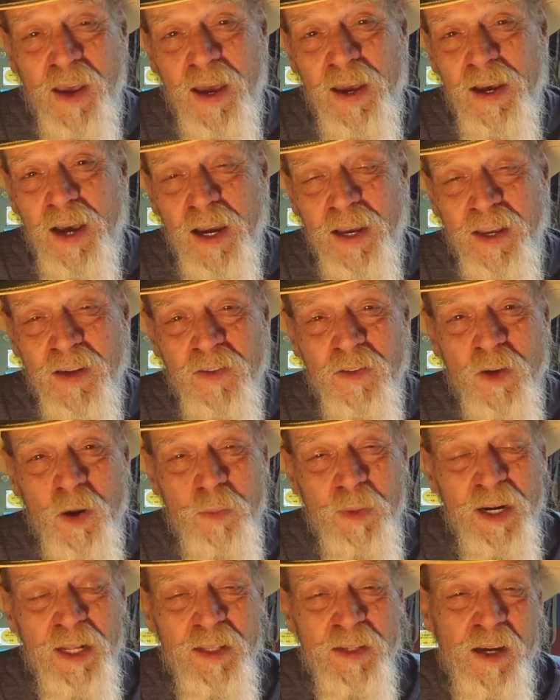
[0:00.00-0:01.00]
cake, I guess
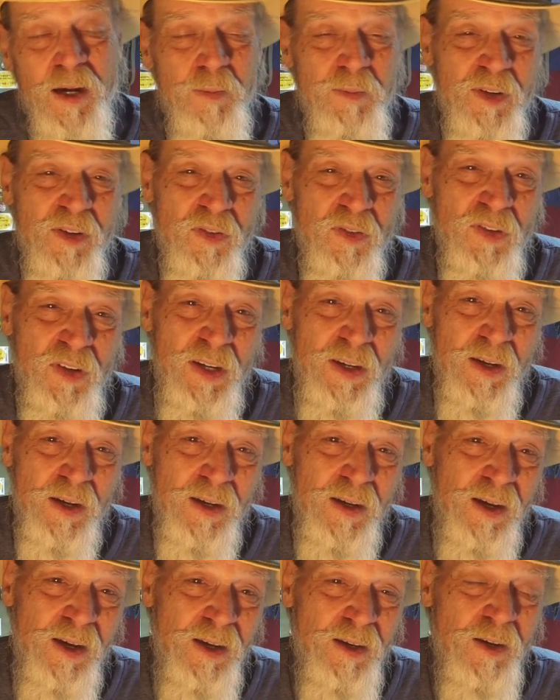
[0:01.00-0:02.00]
nobody'd come to see you.
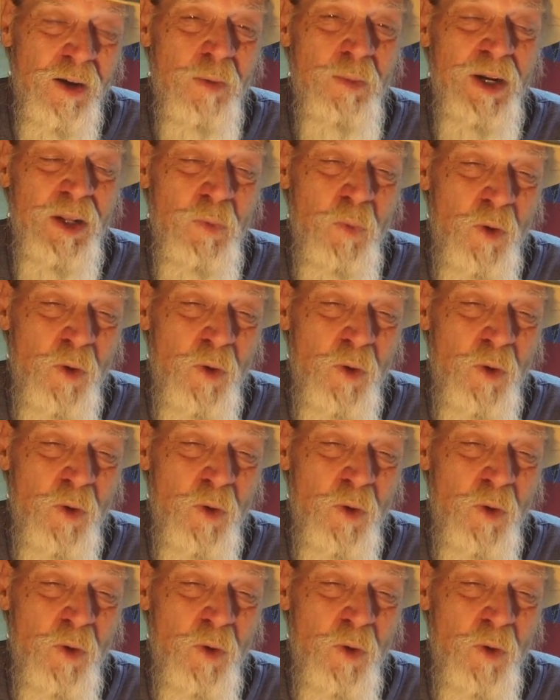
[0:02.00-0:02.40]
Nobody'd